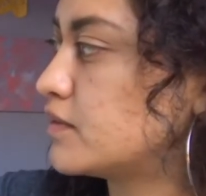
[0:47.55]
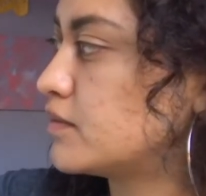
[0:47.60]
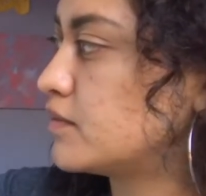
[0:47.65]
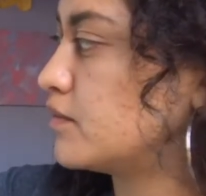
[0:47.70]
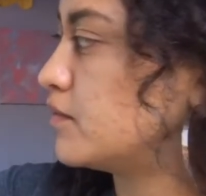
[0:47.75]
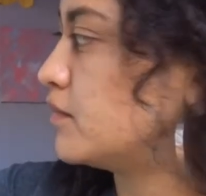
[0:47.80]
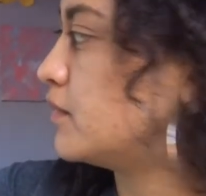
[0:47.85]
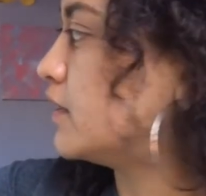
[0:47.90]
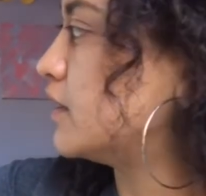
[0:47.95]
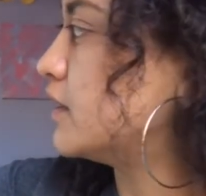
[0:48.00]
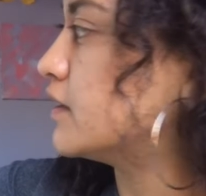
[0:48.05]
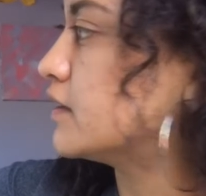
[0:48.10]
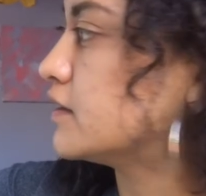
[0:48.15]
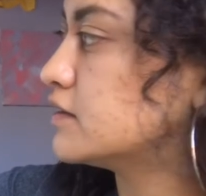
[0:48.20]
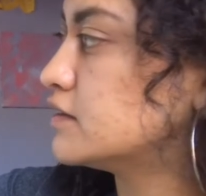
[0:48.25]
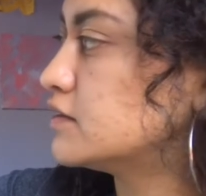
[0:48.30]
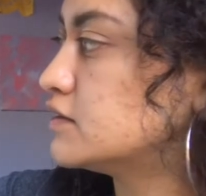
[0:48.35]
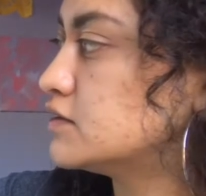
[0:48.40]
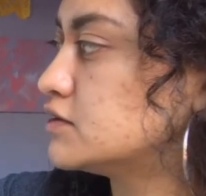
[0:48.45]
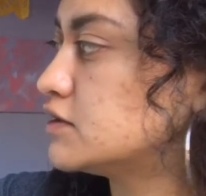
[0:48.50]
but
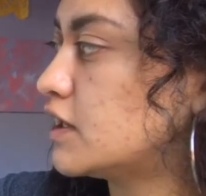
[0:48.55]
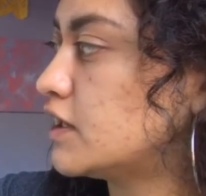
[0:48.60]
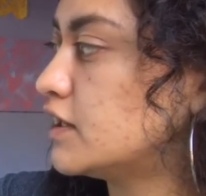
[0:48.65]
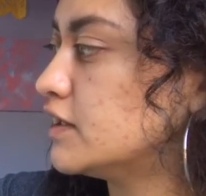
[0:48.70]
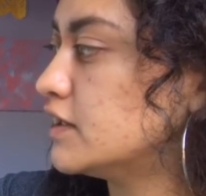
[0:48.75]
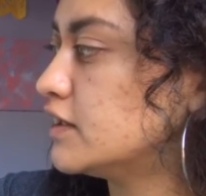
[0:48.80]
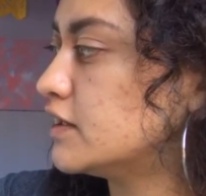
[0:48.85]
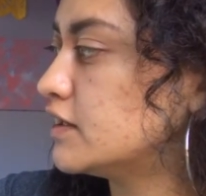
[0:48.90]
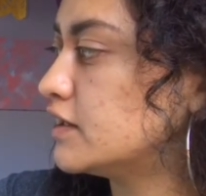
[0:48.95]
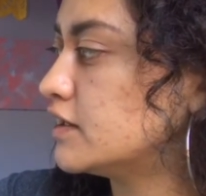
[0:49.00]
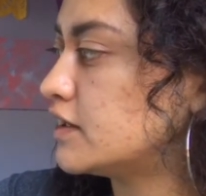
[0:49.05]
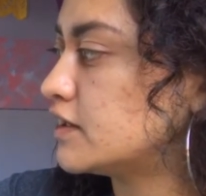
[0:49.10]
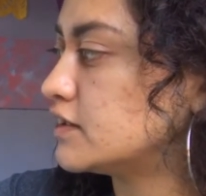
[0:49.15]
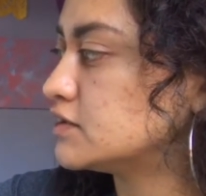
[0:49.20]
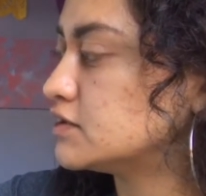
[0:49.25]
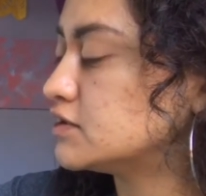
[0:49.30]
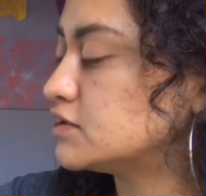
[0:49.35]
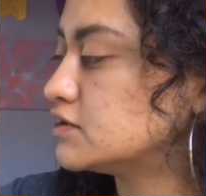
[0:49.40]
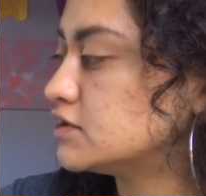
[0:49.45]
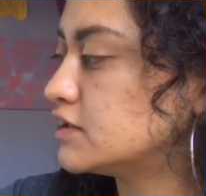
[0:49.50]
try to get it as
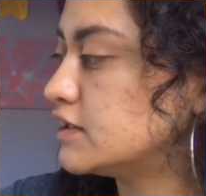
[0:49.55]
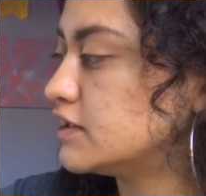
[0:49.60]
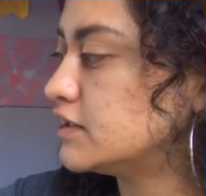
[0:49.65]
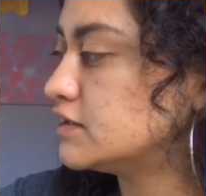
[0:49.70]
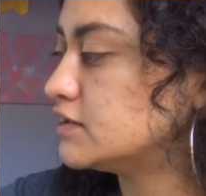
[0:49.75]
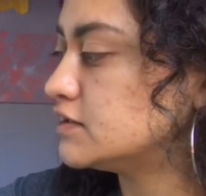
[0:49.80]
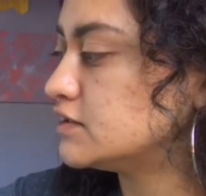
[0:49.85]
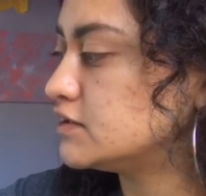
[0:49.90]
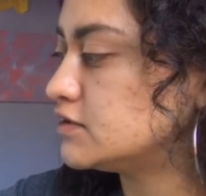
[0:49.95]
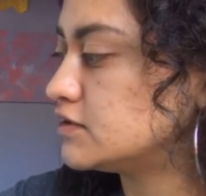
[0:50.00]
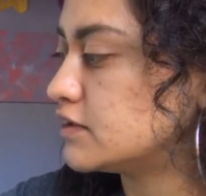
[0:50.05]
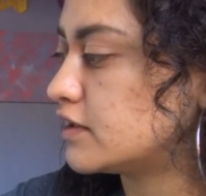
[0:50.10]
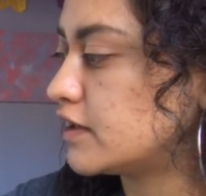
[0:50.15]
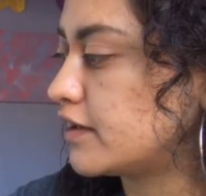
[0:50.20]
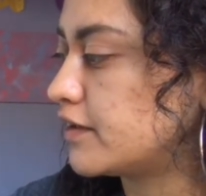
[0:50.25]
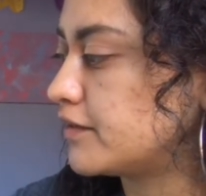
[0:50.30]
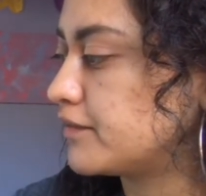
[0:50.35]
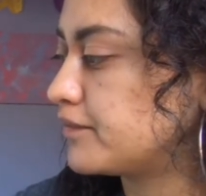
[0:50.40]
straight as you can.